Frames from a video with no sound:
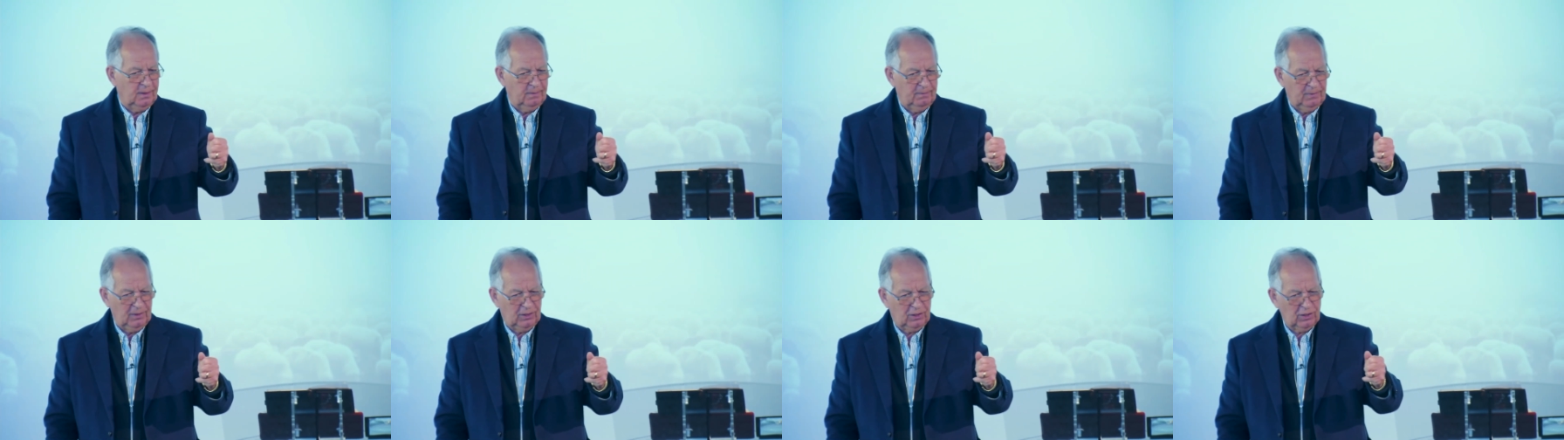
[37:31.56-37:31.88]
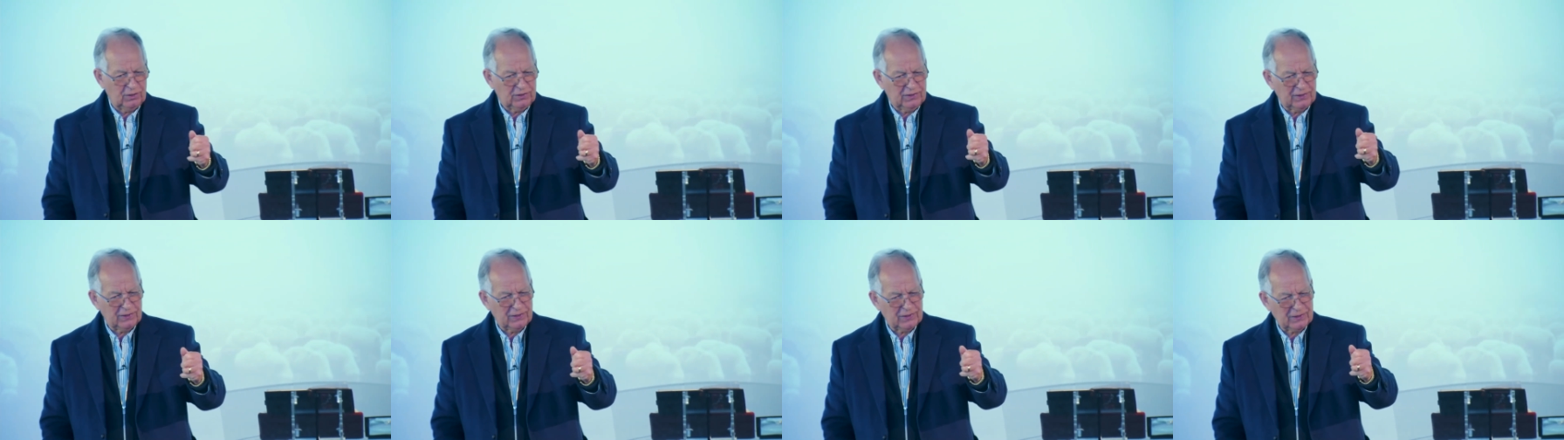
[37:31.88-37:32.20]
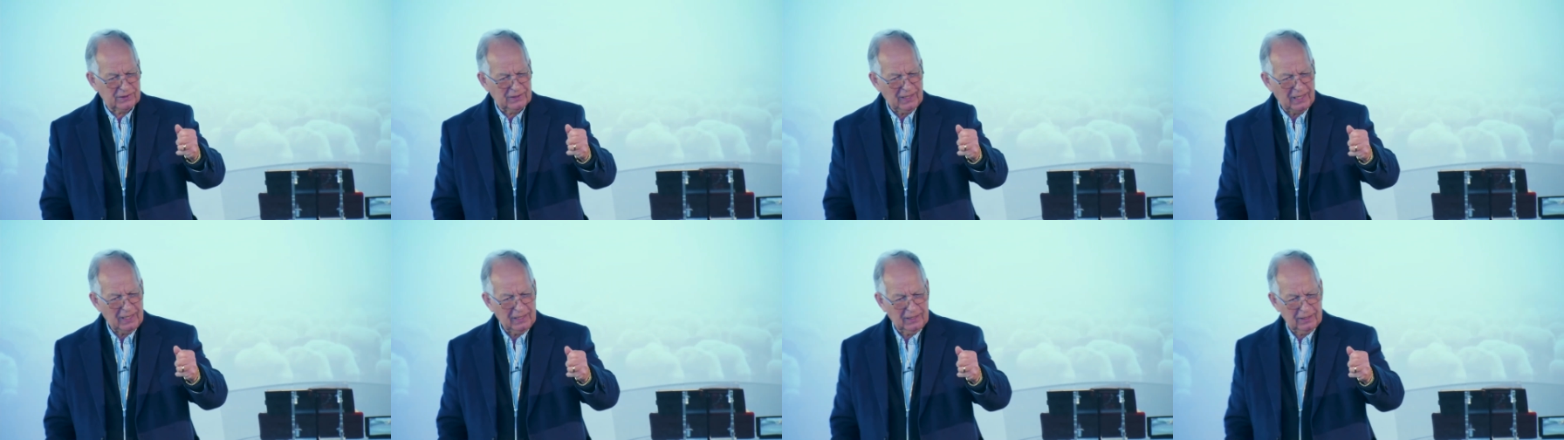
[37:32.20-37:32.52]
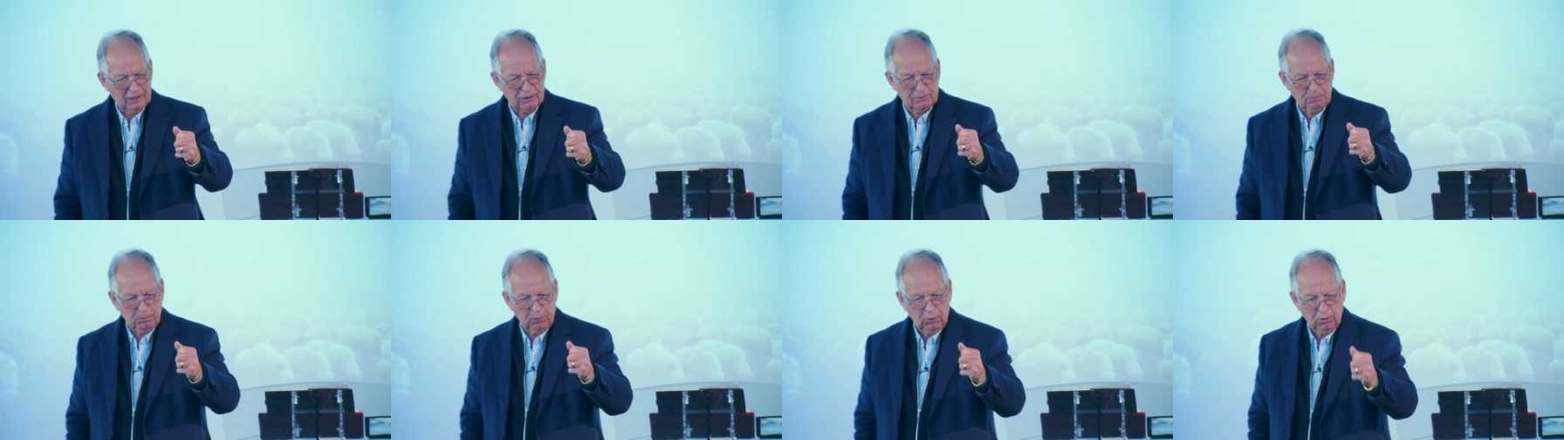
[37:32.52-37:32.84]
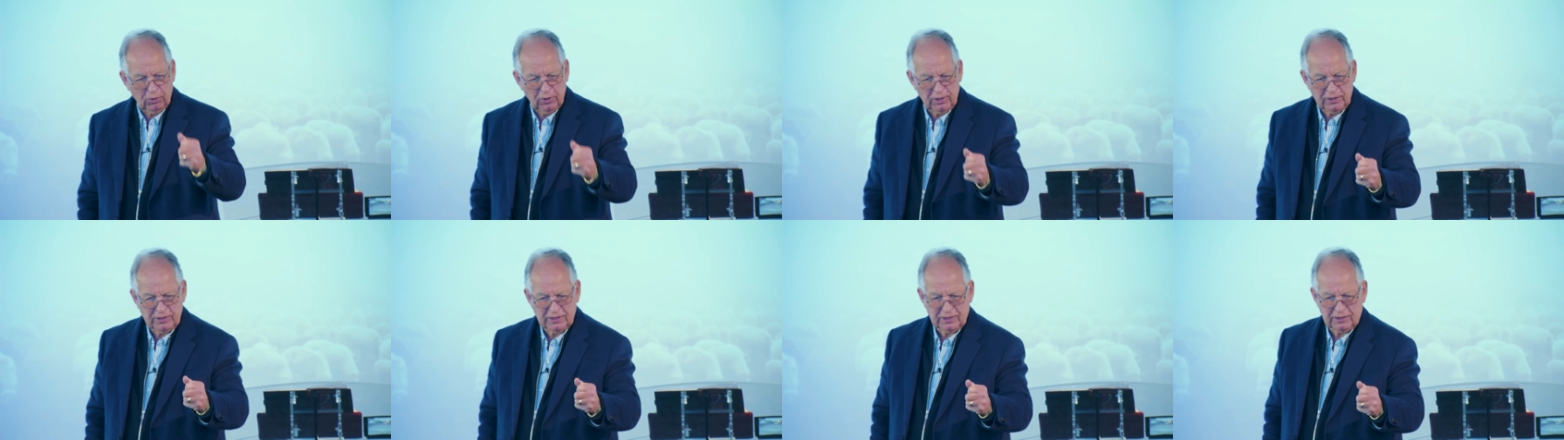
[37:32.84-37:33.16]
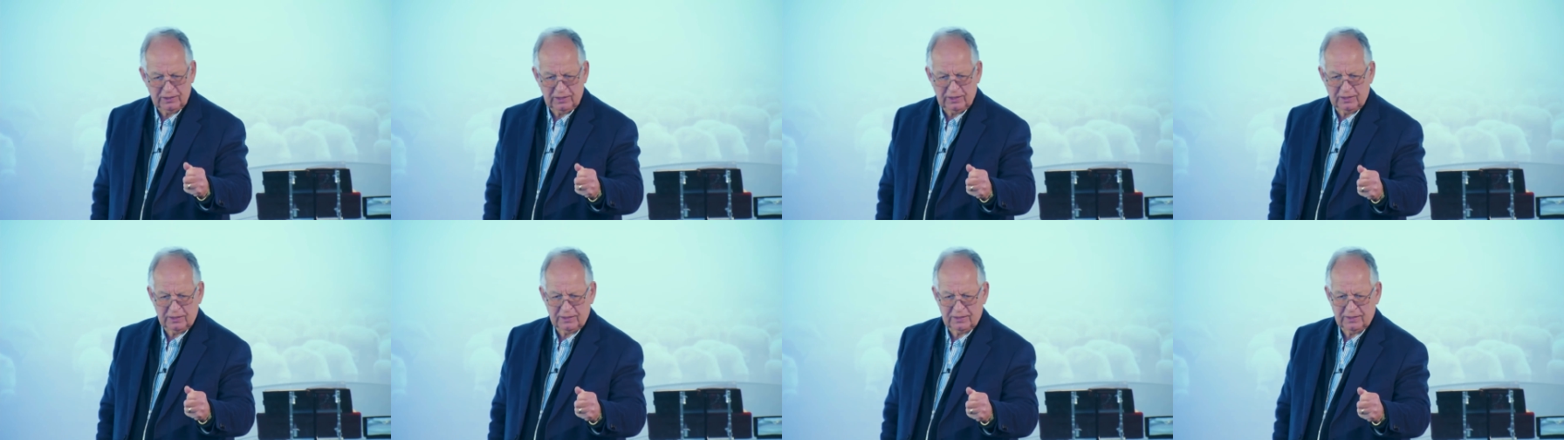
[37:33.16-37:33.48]
because the snake is
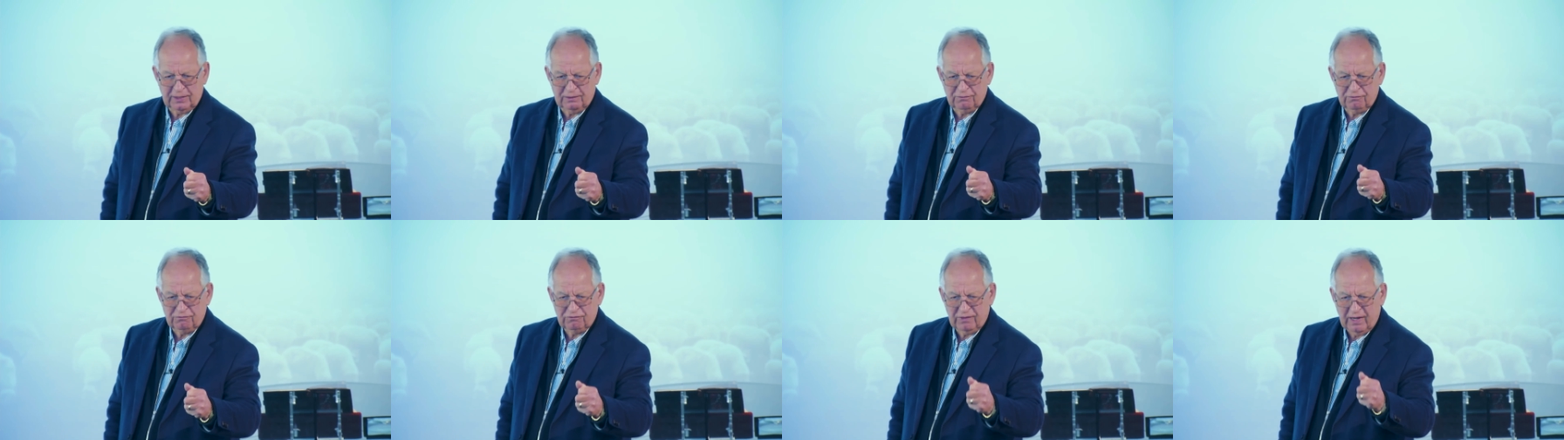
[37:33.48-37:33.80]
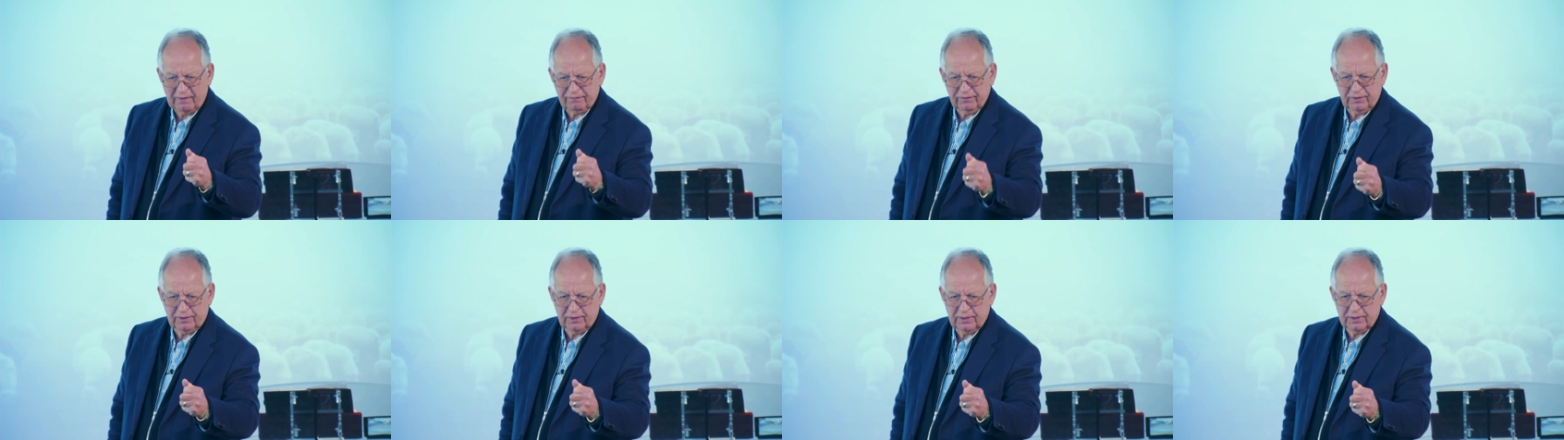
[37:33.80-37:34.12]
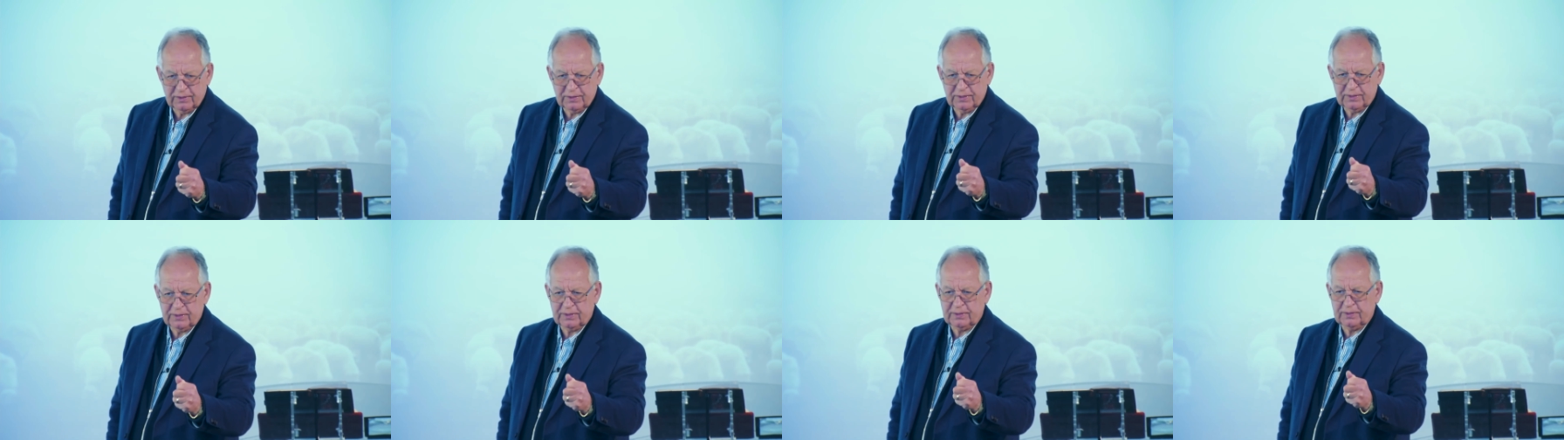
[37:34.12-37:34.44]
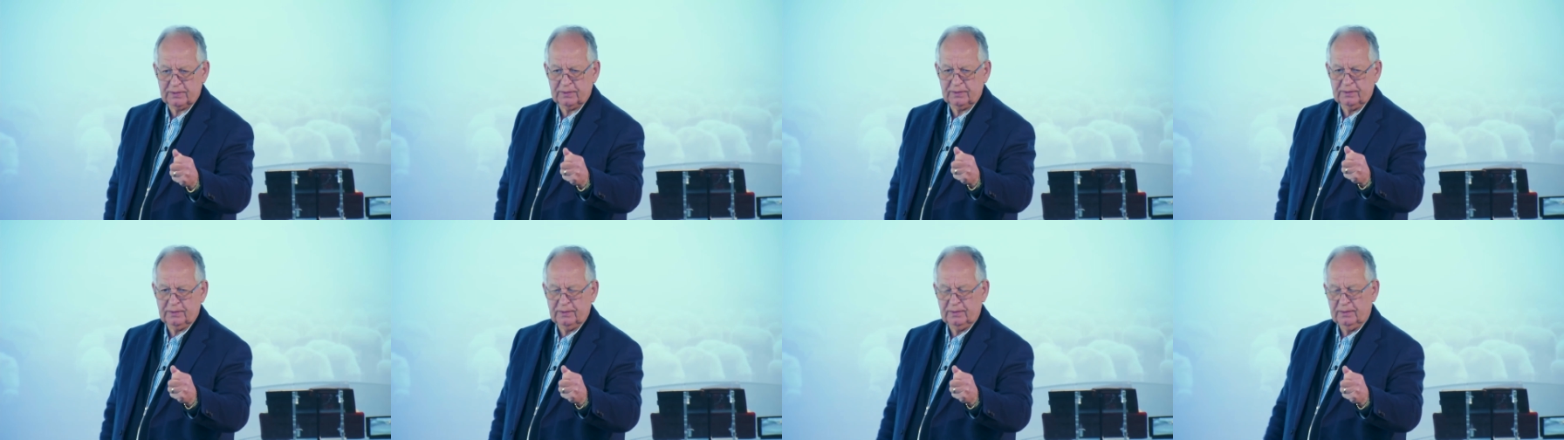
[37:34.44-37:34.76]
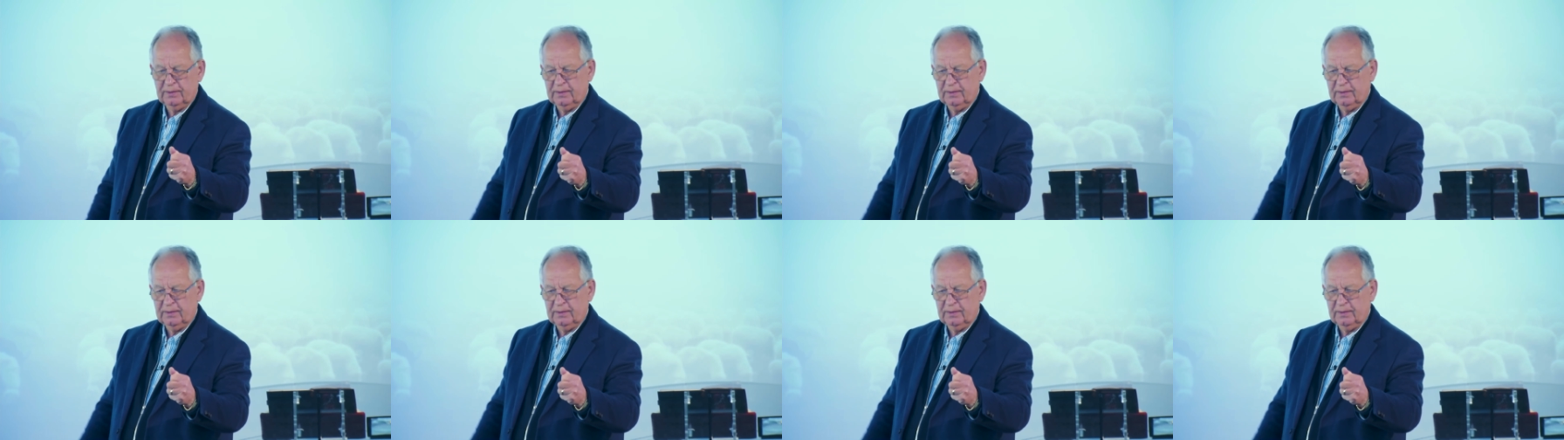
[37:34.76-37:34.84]
poisonous and ravenous,